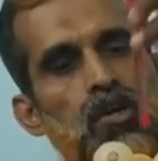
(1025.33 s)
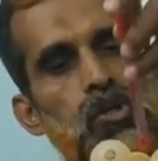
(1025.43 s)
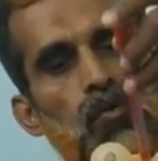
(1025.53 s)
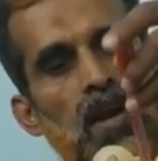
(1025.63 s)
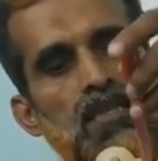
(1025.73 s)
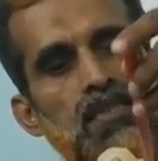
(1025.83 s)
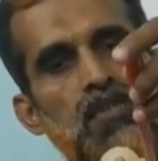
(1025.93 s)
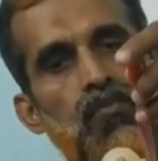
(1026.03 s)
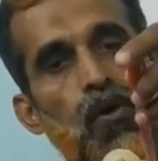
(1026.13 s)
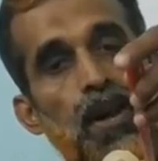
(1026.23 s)
So what is
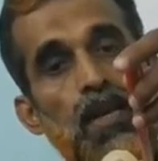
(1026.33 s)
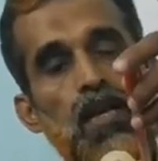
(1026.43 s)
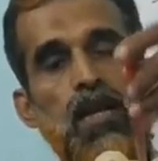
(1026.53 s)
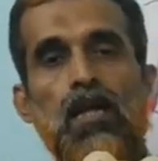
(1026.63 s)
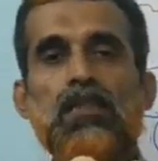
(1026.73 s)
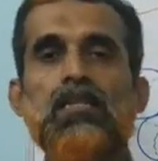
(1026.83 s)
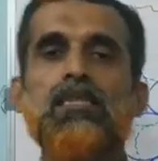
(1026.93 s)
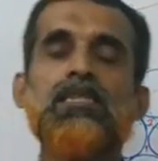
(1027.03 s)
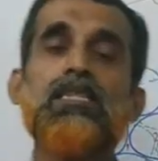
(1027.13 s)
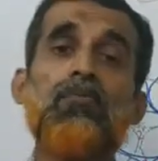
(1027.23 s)
this void? This
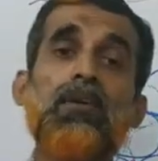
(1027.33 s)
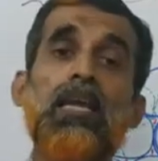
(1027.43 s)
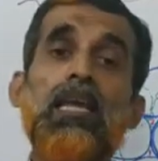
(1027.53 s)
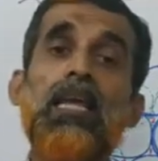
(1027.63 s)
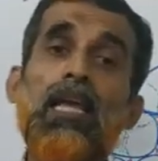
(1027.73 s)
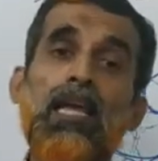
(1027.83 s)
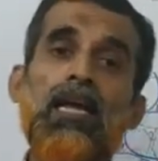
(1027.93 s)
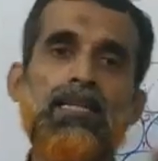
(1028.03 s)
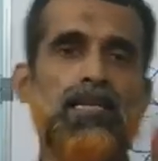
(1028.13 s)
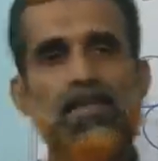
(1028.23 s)
is definitely
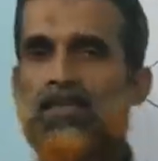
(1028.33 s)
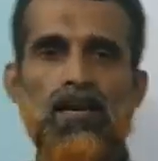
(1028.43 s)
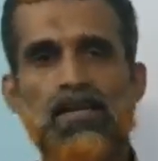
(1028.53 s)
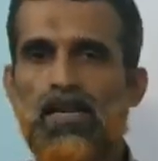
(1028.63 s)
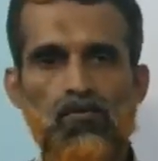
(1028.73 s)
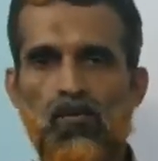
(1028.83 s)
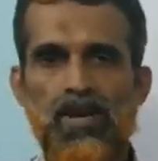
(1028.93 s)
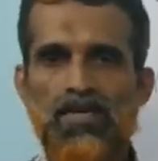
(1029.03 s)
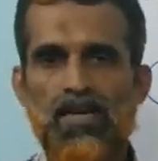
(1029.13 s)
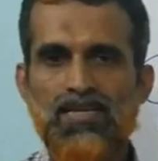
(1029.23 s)
tetrahedral
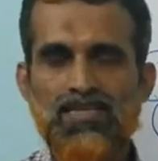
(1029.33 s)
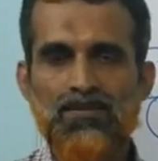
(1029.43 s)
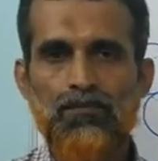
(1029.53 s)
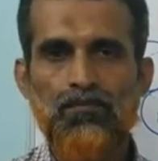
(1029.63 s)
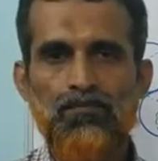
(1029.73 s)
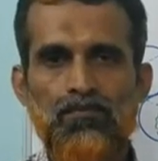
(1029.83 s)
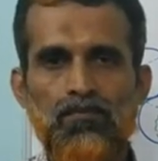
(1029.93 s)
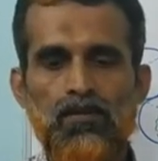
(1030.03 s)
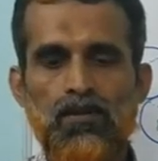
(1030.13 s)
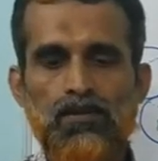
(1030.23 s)
void, correct?
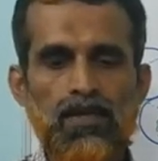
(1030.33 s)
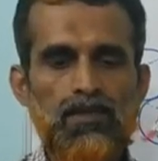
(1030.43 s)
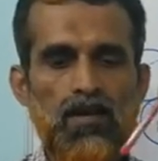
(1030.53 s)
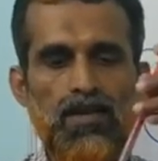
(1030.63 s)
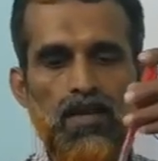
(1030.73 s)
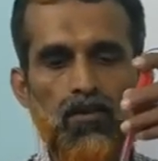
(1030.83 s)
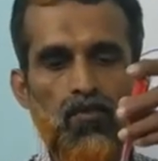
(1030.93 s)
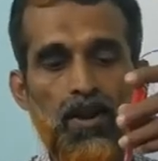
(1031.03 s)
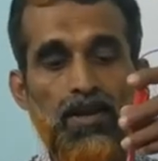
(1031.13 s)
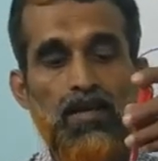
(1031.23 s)
Tetrahedral
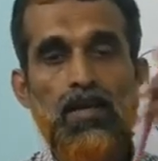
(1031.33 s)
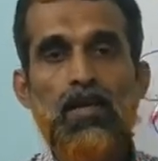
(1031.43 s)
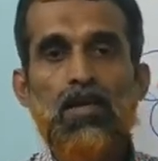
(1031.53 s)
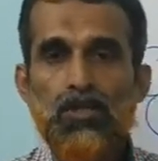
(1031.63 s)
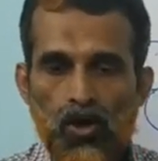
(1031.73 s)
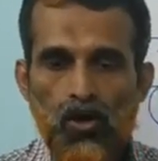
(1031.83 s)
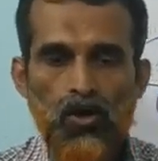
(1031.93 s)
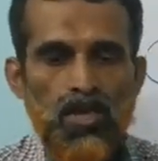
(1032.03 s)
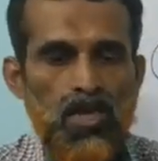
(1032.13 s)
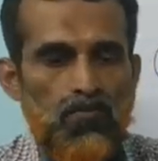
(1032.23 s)
void.
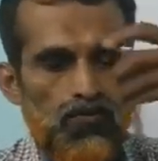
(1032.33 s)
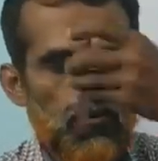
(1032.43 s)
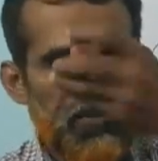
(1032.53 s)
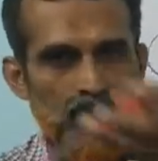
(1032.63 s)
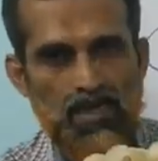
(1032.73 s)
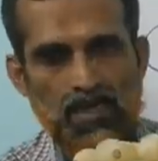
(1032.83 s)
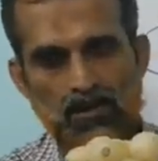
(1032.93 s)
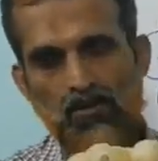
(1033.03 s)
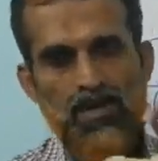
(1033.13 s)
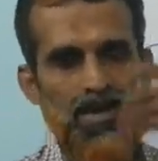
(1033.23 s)
So if you check
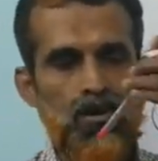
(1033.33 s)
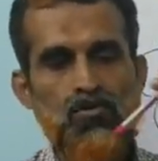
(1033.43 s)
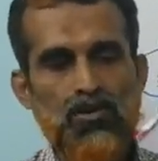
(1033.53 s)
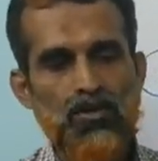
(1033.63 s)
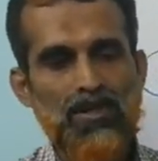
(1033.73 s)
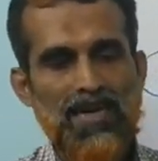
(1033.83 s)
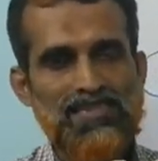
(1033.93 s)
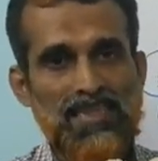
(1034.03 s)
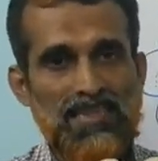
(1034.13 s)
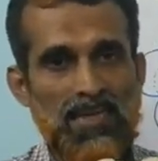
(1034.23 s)
all around, you can
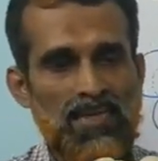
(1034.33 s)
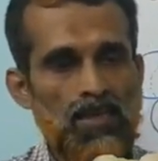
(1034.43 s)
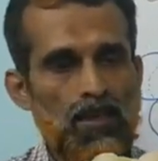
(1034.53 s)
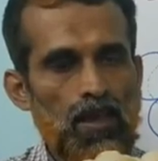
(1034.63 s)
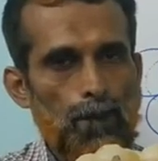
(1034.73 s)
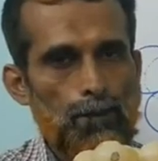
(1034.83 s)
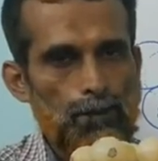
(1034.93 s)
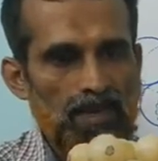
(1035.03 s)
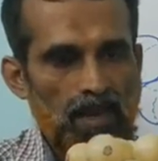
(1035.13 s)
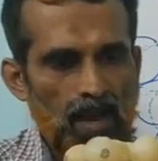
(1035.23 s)
see that
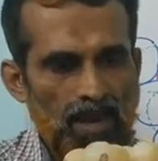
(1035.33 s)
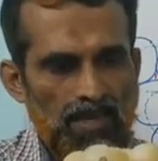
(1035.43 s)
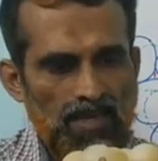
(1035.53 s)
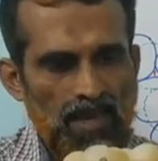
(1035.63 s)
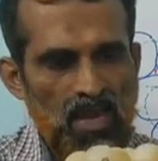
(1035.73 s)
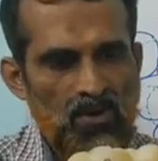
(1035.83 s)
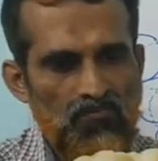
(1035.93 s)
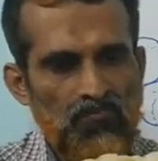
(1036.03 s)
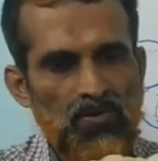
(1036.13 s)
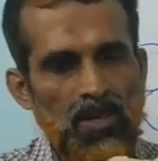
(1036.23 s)
behind
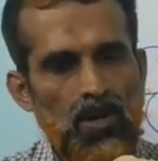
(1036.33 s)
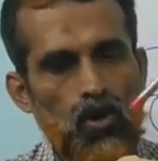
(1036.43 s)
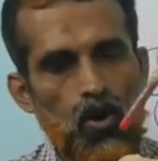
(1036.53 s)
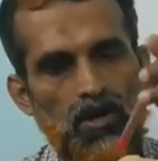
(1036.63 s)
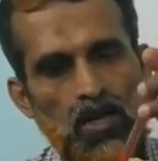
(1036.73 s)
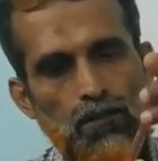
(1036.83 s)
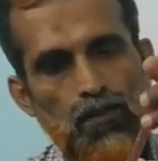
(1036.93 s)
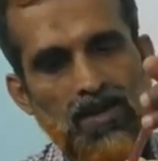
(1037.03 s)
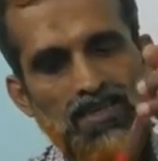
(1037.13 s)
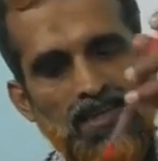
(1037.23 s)
every corner
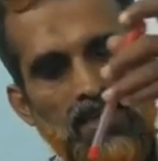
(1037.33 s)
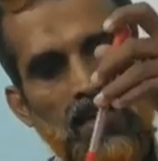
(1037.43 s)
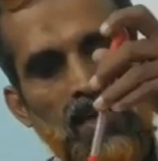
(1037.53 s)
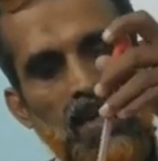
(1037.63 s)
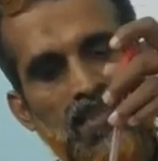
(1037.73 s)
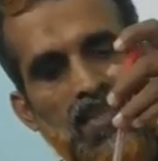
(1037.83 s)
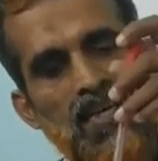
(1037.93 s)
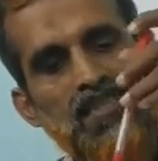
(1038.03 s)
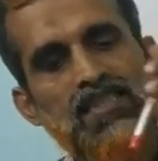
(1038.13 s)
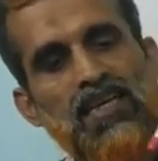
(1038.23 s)
particle
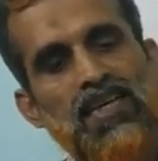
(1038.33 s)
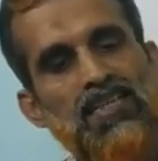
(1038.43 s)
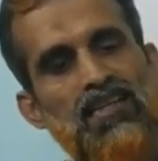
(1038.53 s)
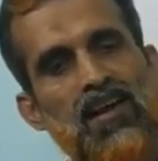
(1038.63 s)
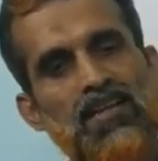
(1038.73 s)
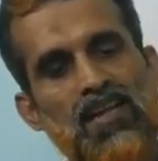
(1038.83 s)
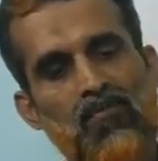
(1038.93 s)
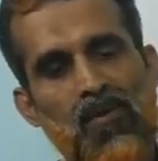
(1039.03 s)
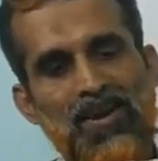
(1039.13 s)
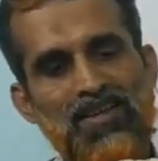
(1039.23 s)
there is a tetrahedral
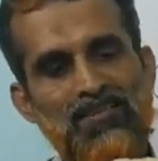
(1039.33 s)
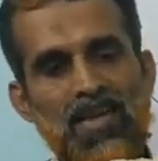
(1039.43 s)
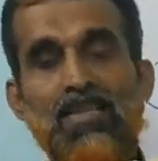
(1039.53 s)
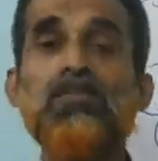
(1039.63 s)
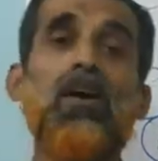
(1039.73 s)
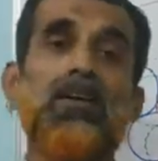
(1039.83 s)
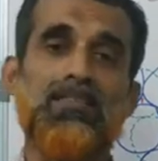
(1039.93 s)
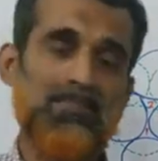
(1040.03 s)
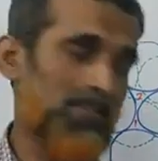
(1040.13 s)
void. That's what?